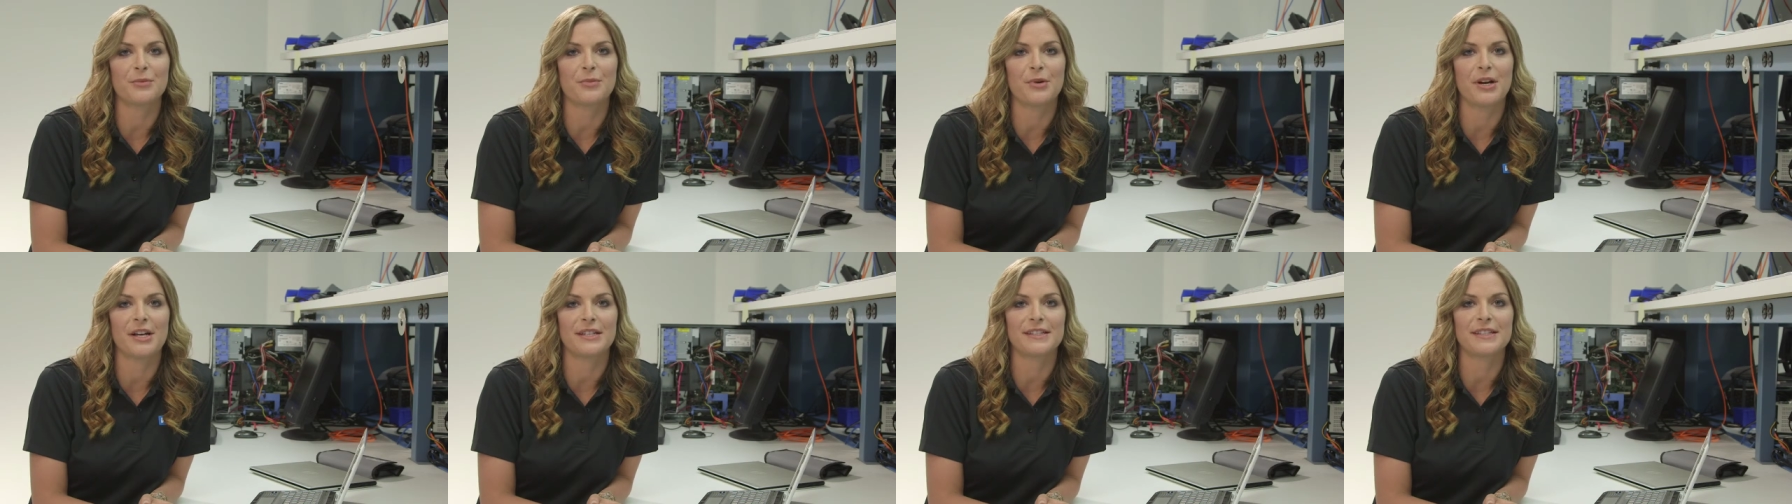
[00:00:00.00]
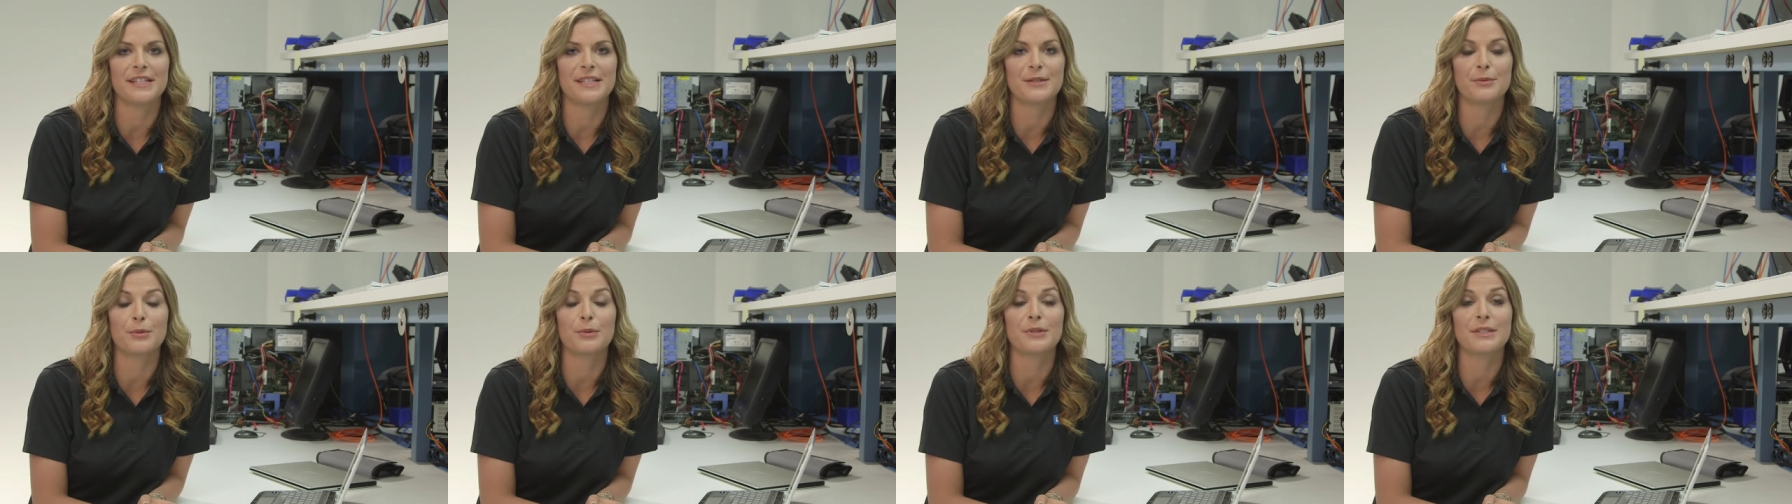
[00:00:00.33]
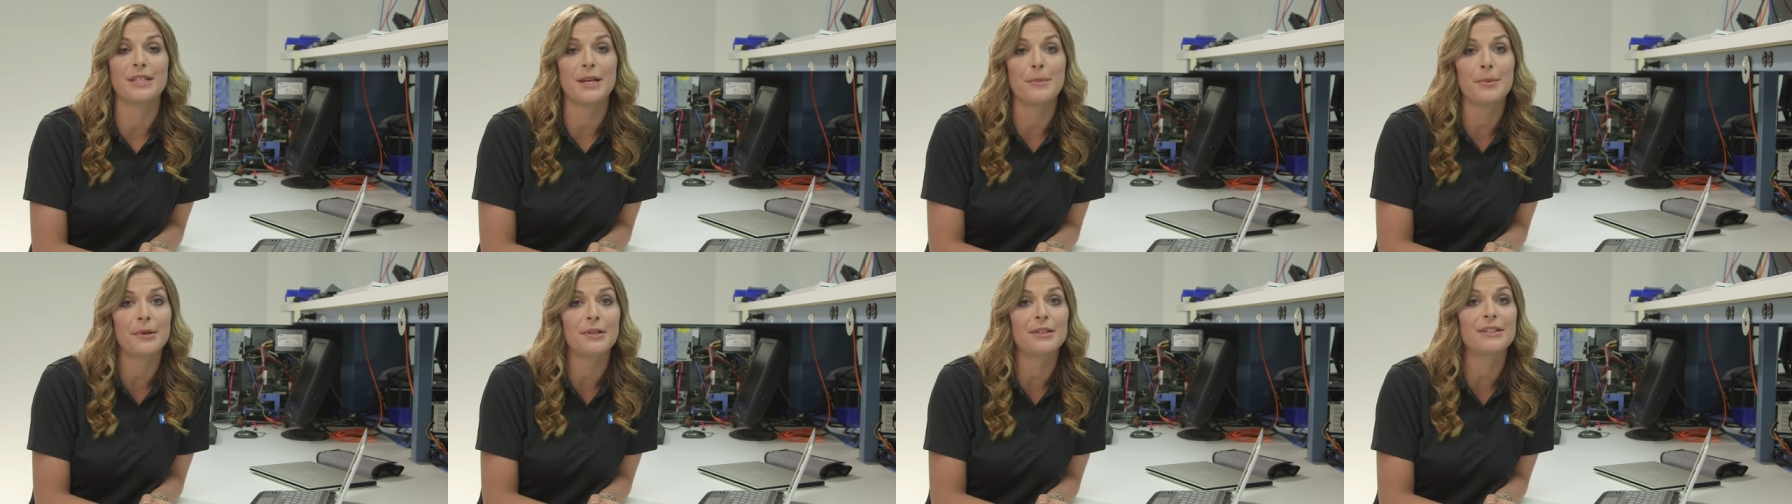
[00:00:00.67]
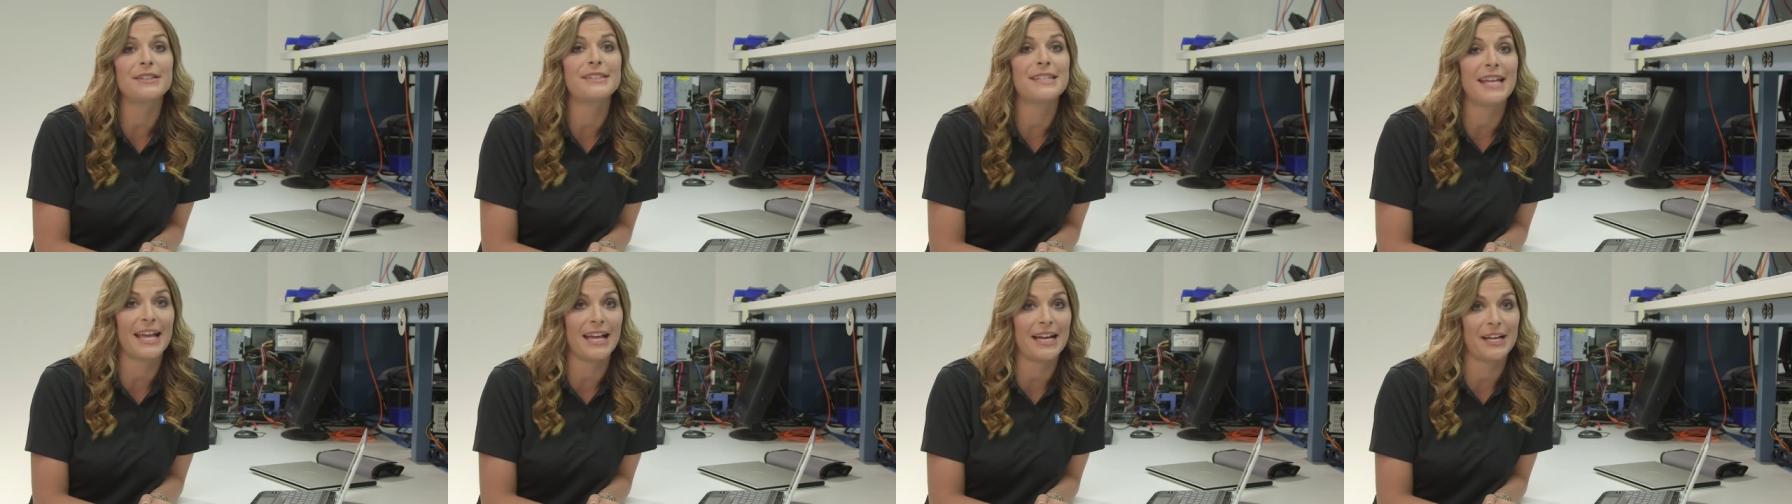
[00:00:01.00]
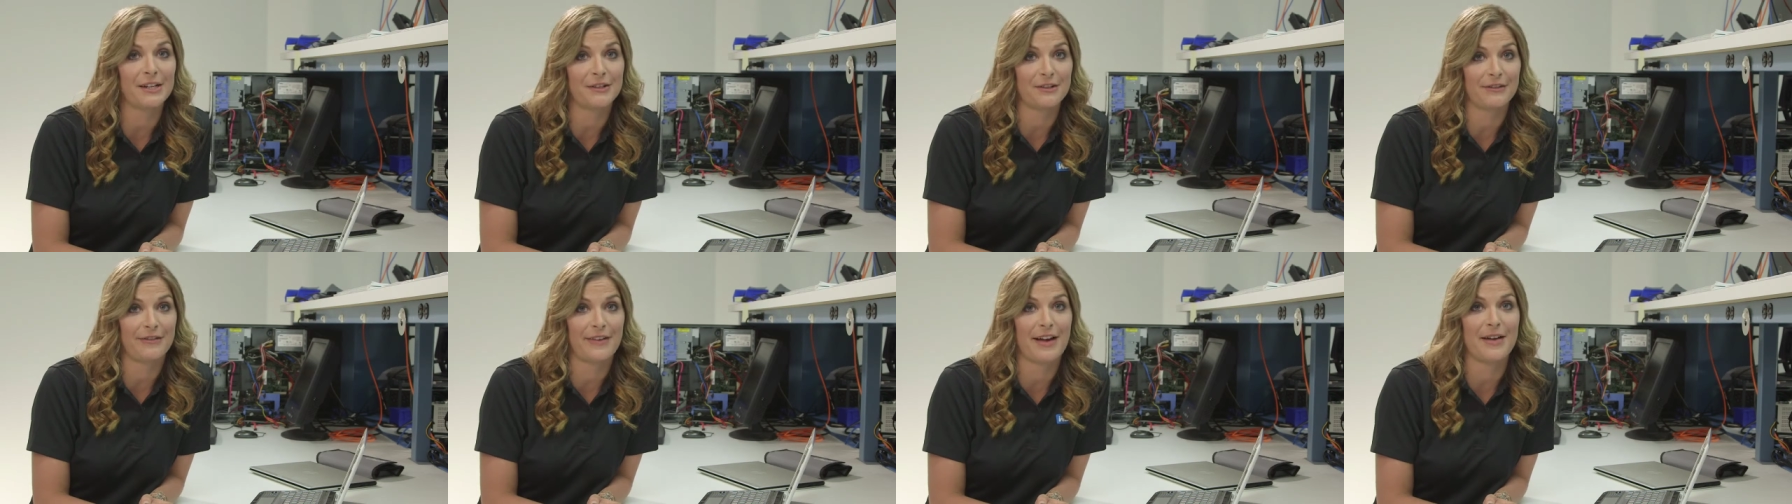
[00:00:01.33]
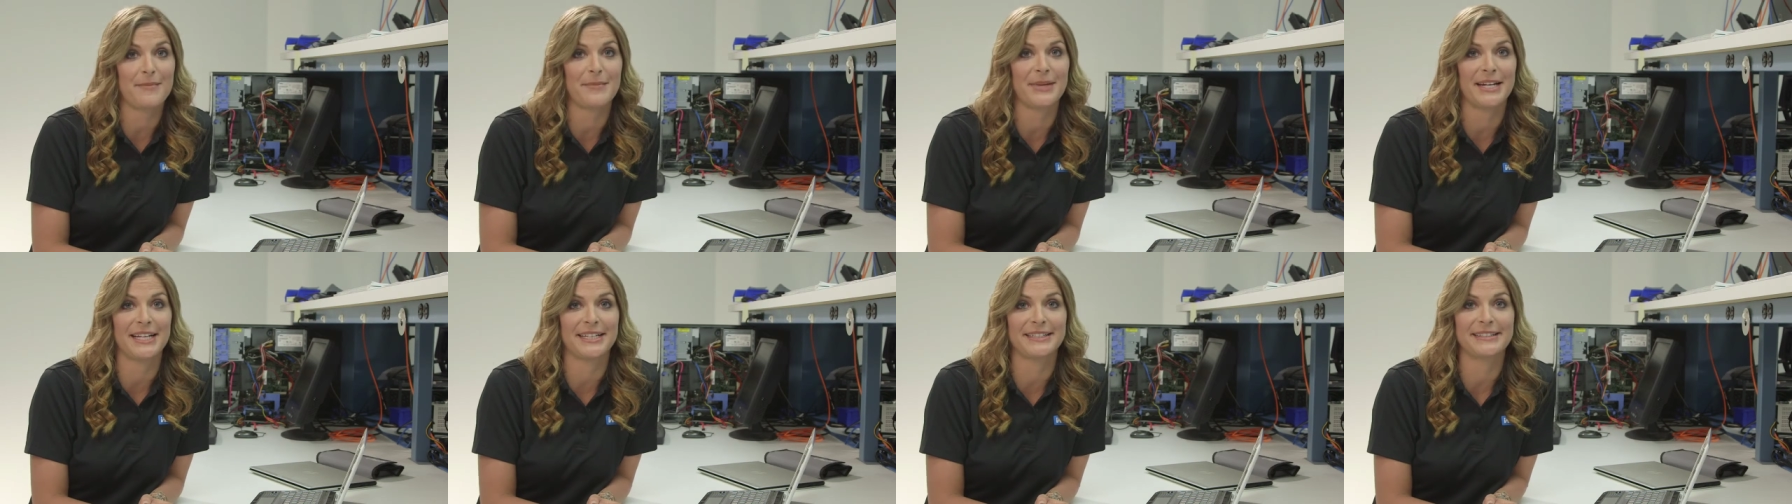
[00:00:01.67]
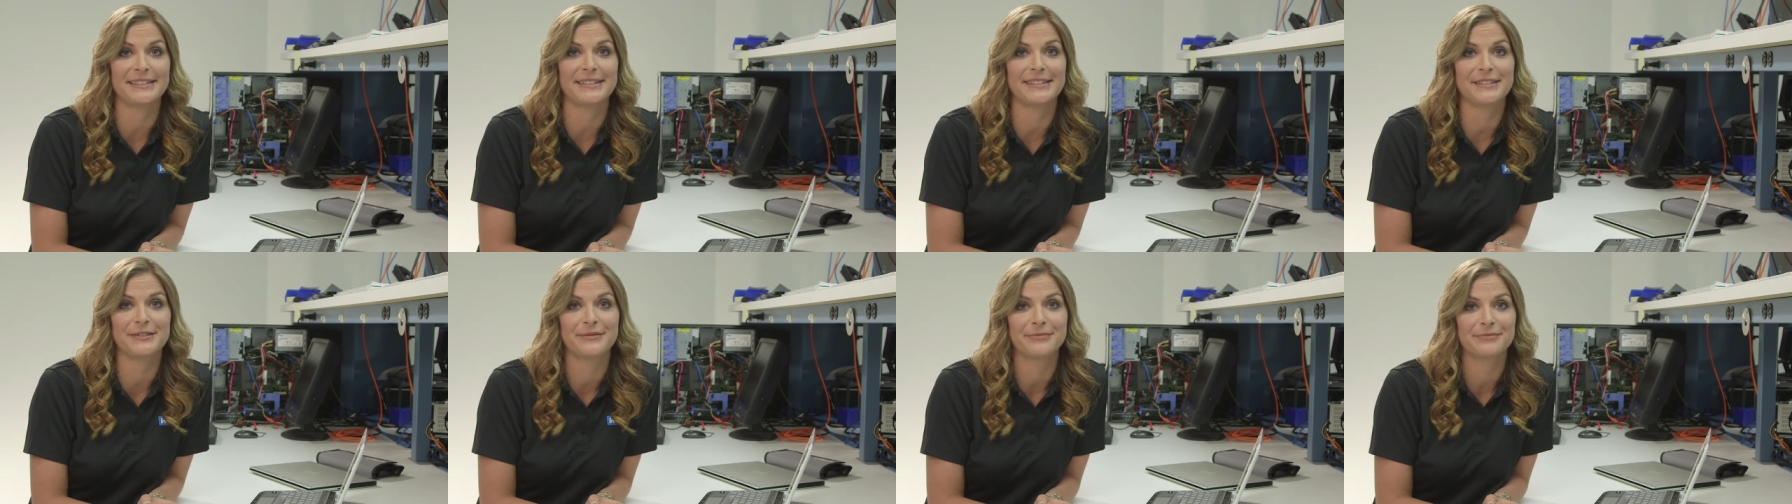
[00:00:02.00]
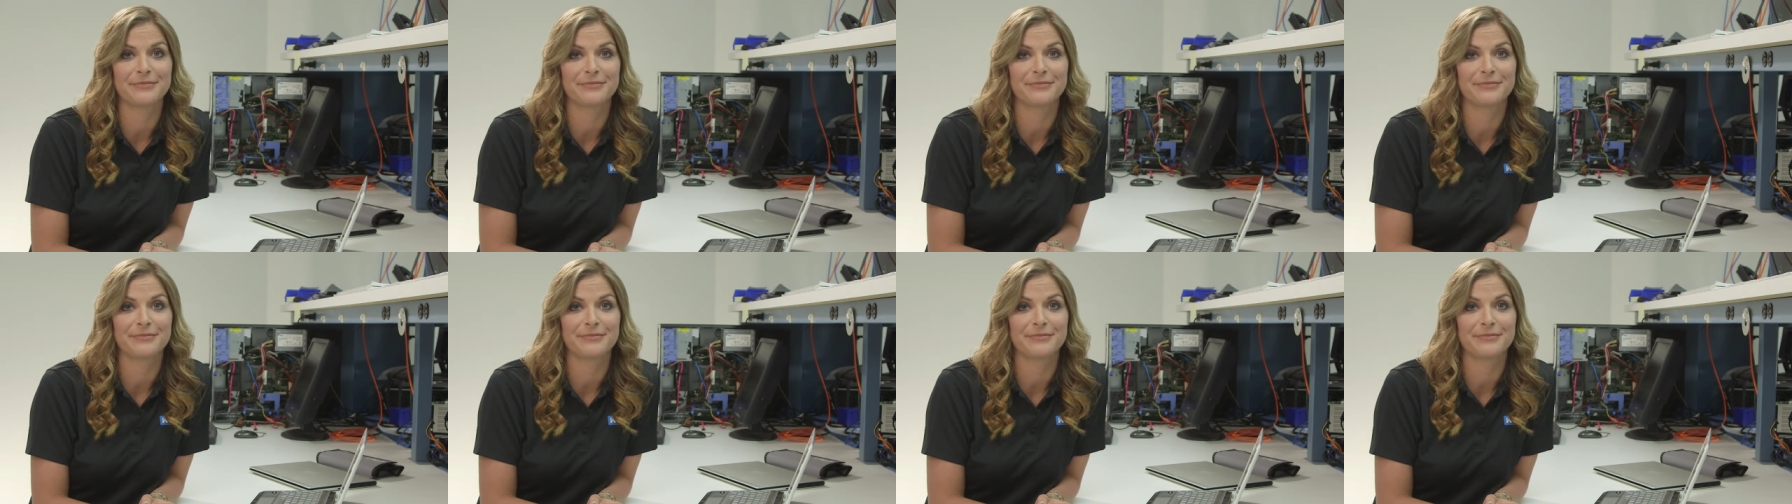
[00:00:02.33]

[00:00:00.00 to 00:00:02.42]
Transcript: process will typically take under five minutes.